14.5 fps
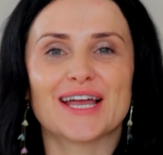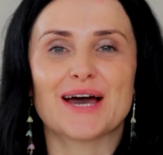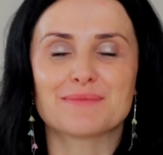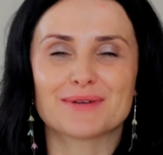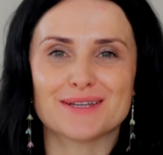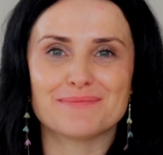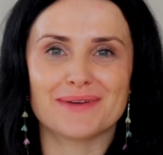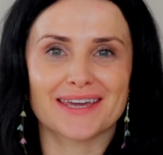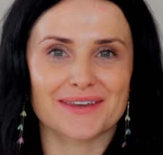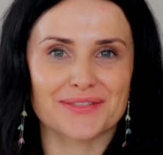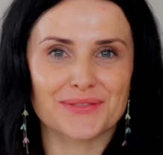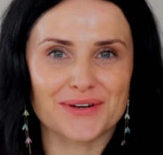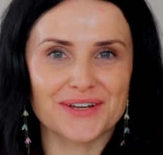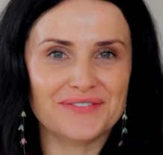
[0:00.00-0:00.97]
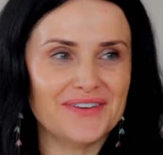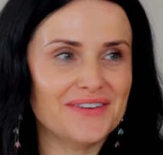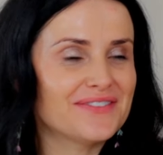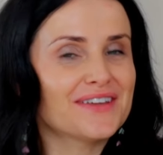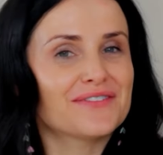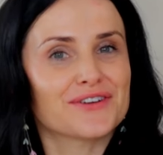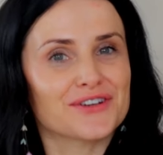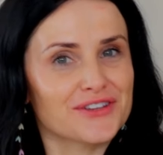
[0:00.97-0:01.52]
I'm gonna bake at
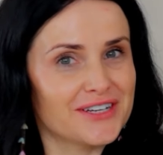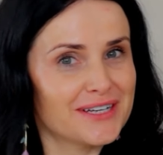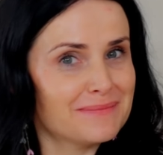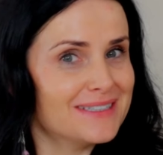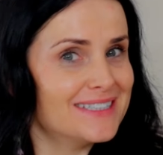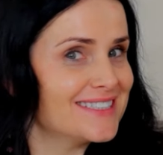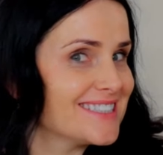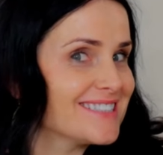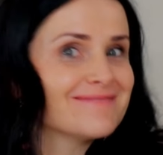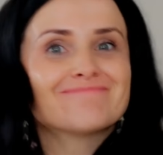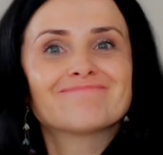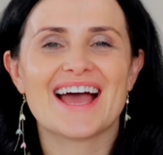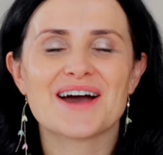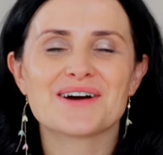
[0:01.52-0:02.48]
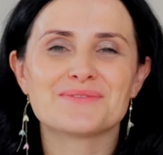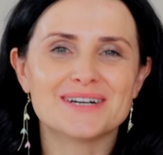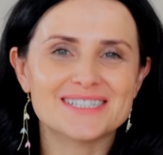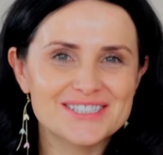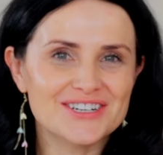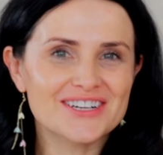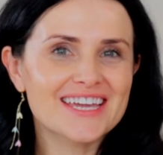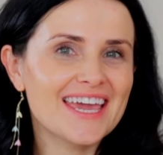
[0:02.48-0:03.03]
350 for 30 minutes.
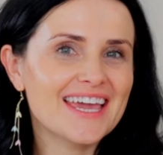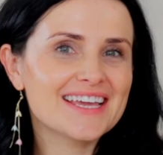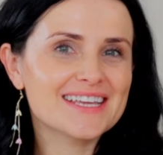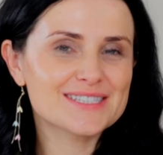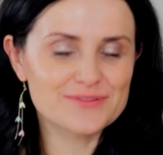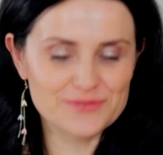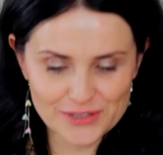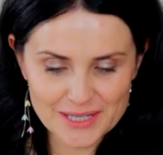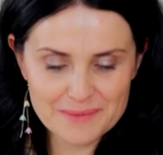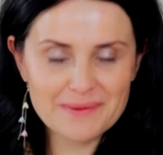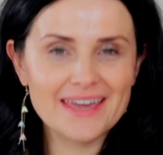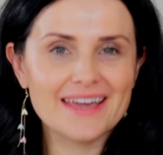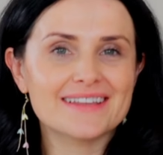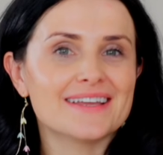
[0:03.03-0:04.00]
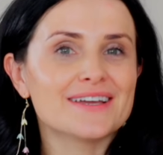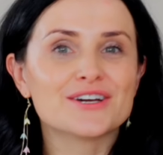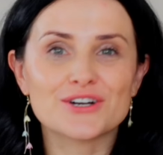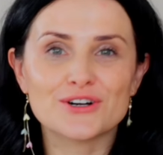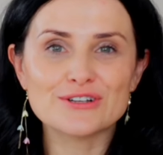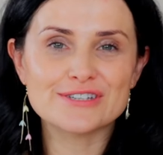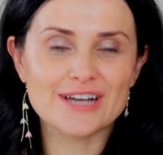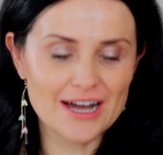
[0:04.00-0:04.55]
Once your cake is fully baked and
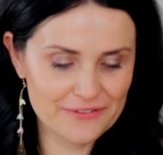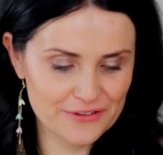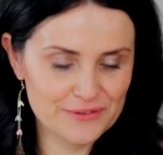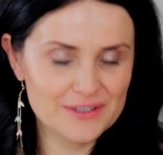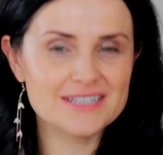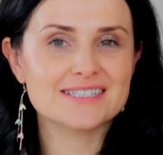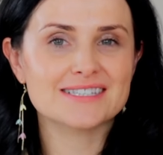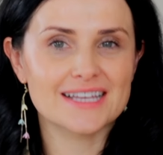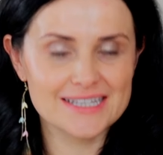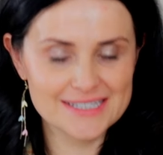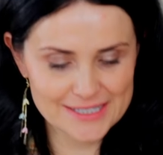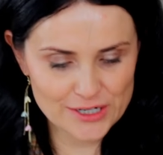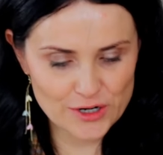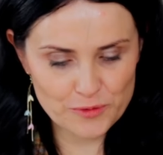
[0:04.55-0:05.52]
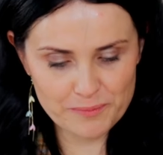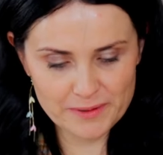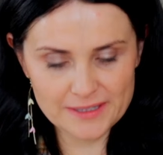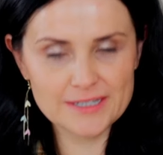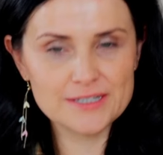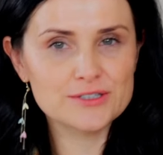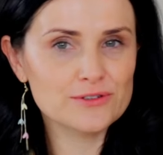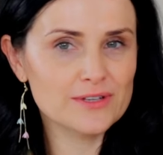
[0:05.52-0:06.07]
cooled off, you wanna slice it open
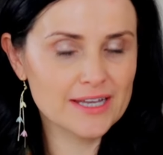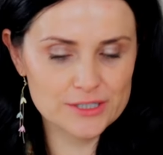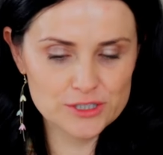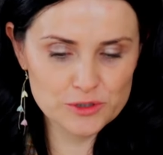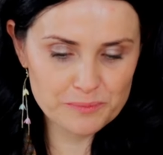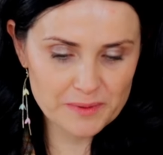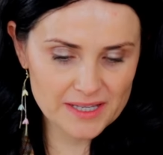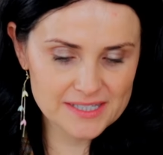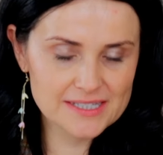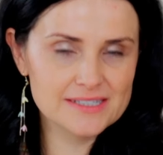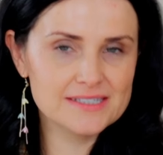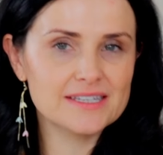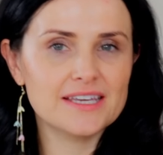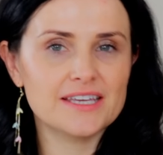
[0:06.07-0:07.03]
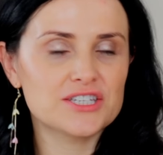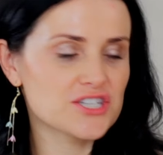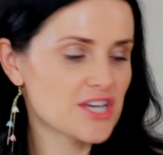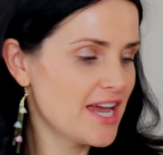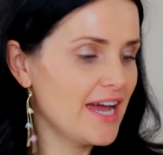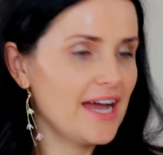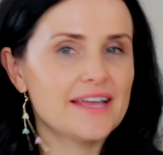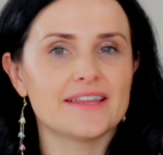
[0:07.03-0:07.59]
into like 2 pieces each.
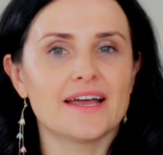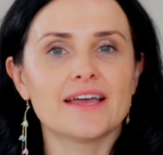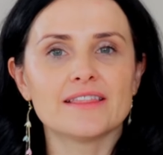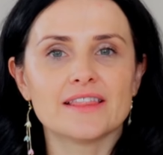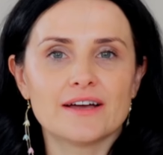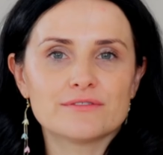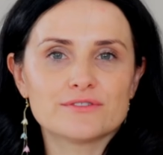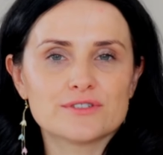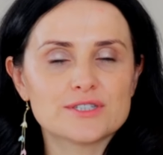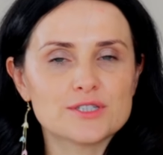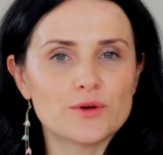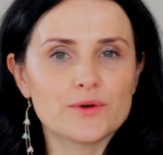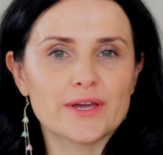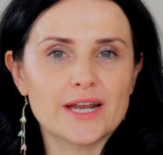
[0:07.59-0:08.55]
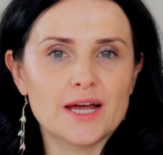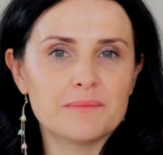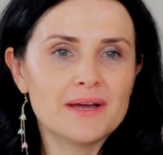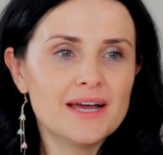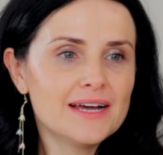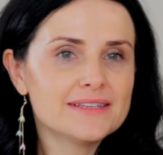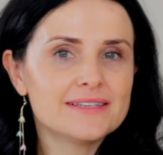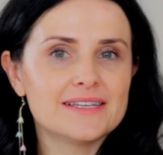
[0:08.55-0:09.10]
And I love to soak it up.
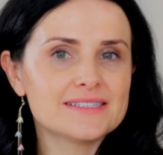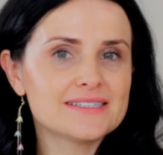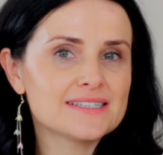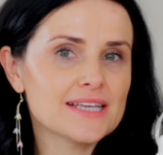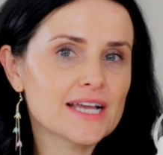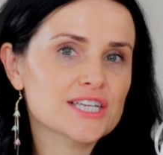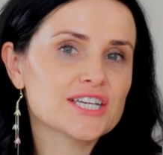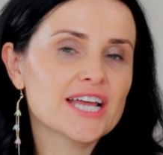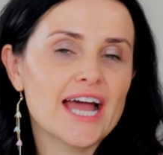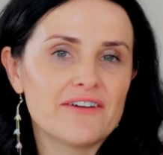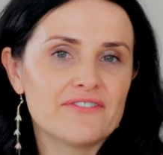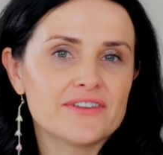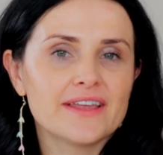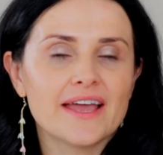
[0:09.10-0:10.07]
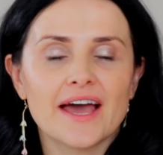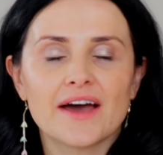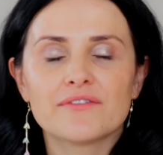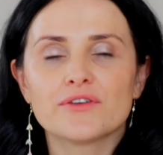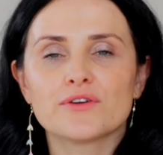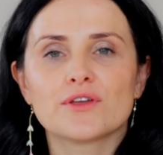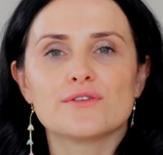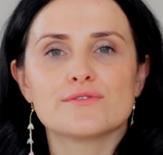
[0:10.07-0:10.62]
This is actually half and half.
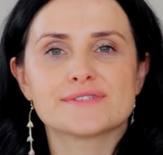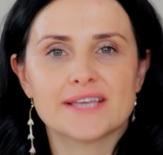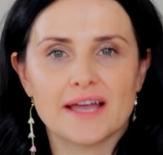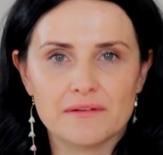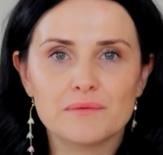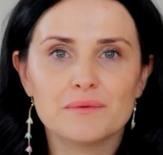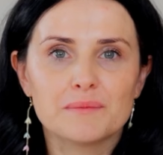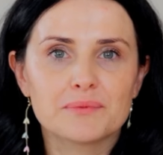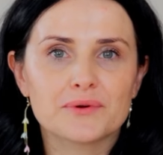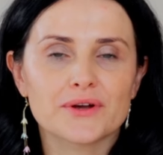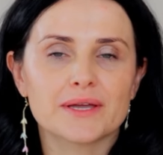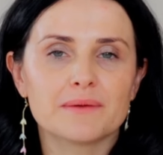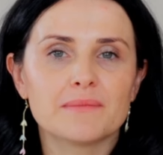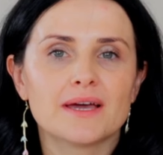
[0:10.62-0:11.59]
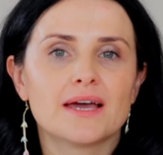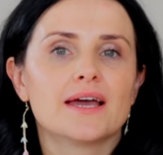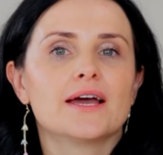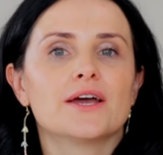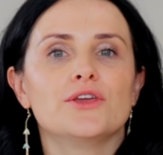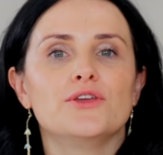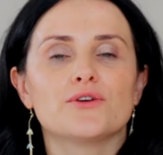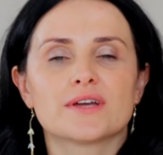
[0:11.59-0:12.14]
You can use heavy whipped cream.
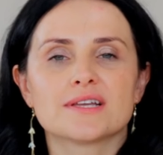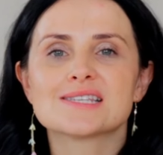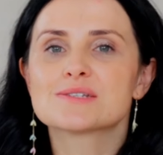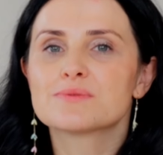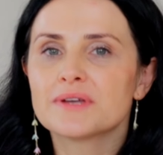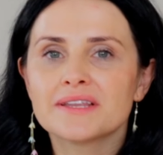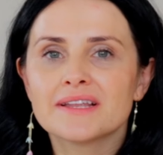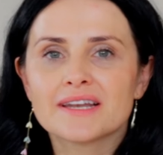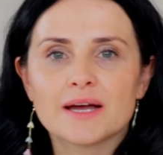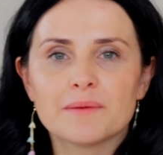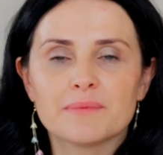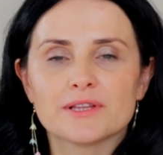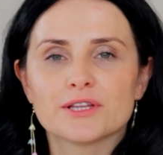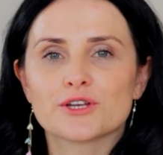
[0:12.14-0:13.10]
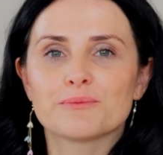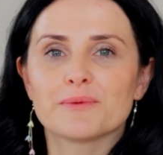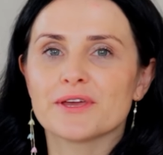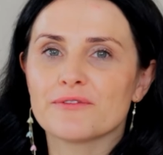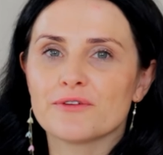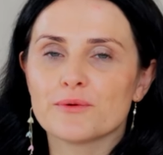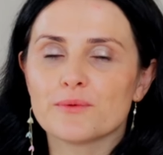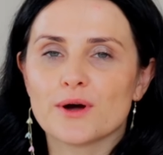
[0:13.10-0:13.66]
You can sweeten it up a little bit
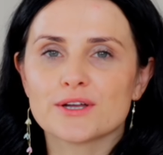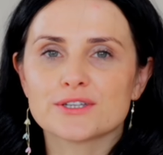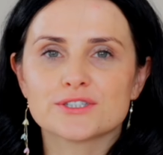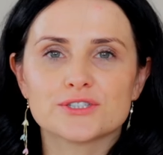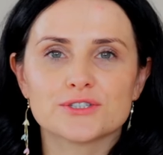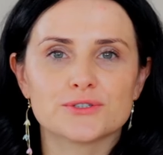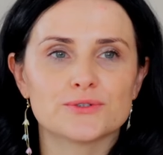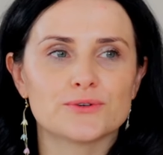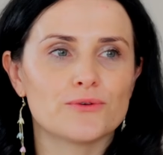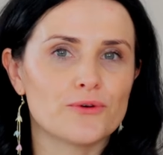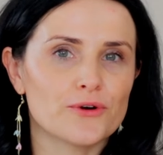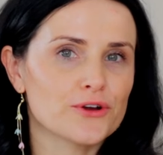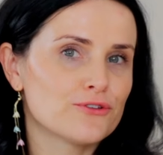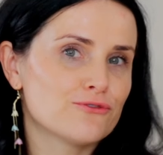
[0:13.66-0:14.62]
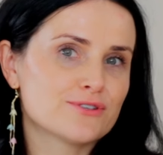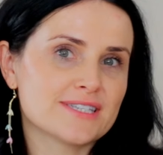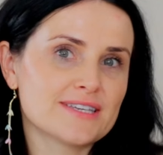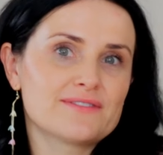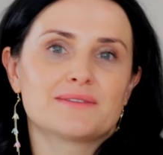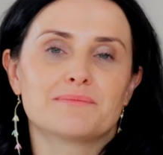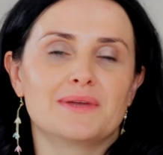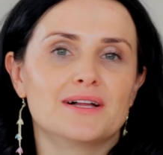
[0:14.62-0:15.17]
if you want to, or use
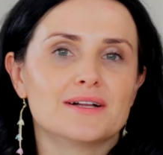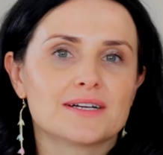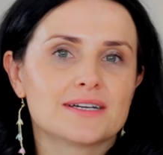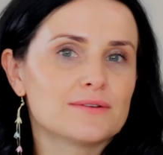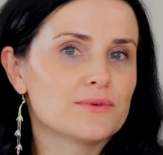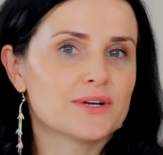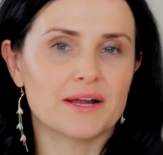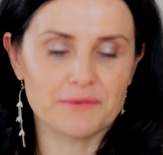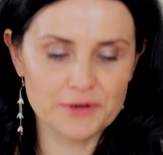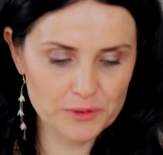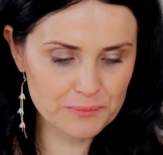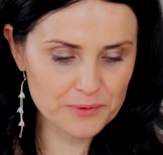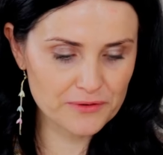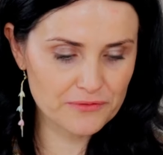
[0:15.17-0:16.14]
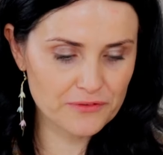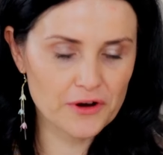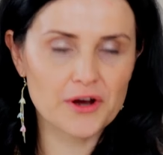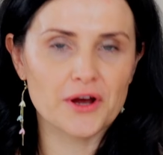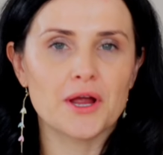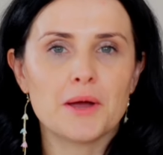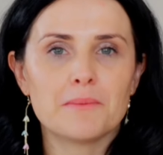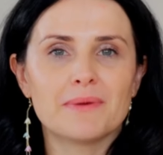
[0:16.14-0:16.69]
even milk, whatever you
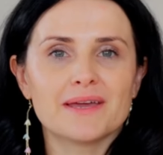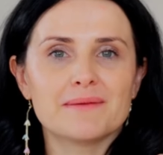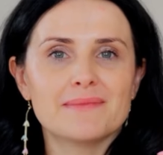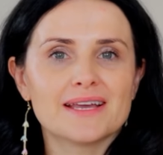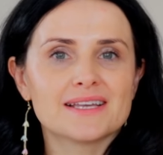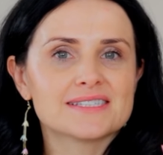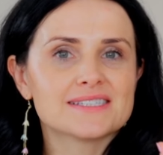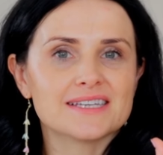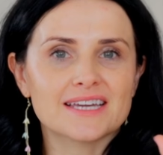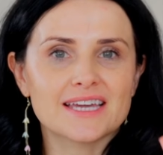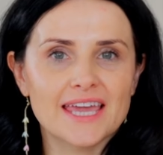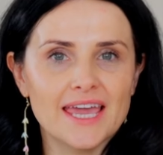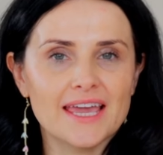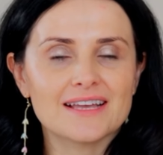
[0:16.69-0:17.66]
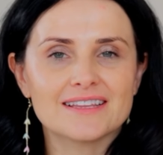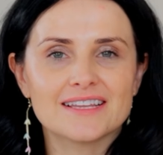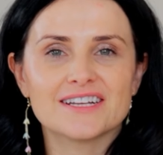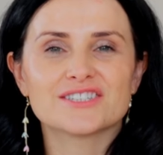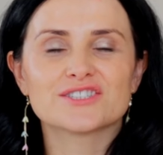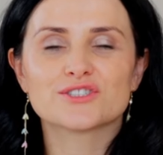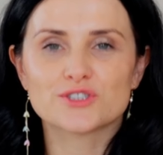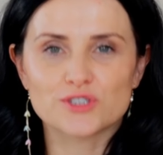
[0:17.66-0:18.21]
prefer, but it makes the cake
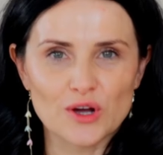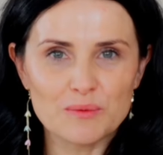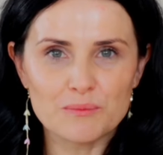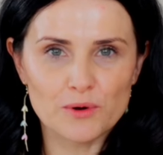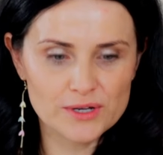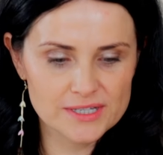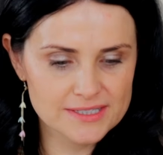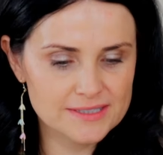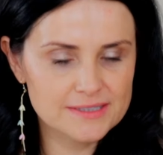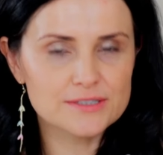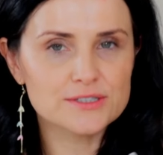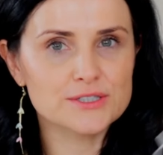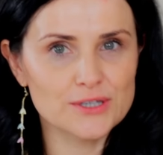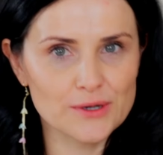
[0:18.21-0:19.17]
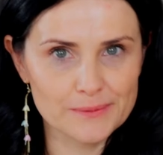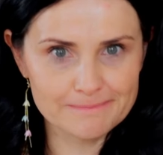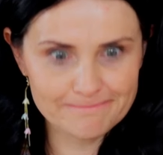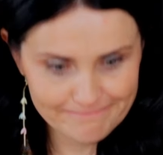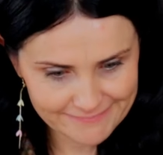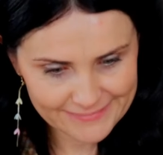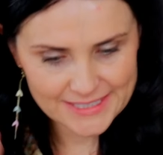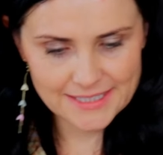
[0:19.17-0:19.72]
layer so moist. So
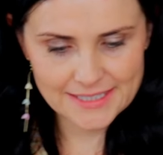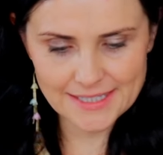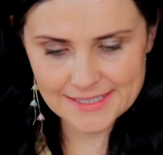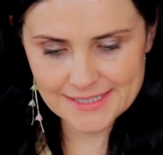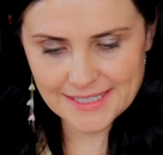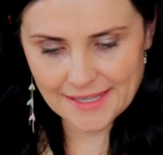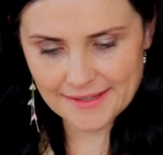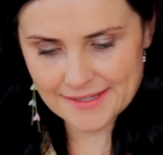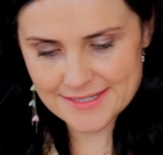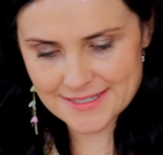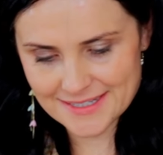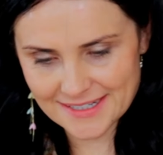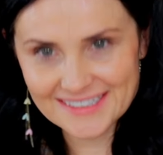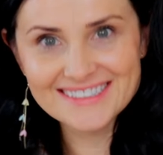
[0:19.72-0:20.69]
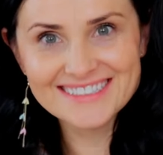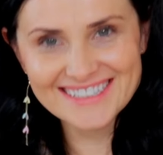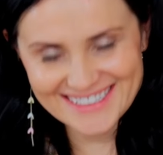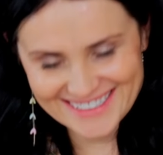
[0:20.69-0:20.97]
let's get this done.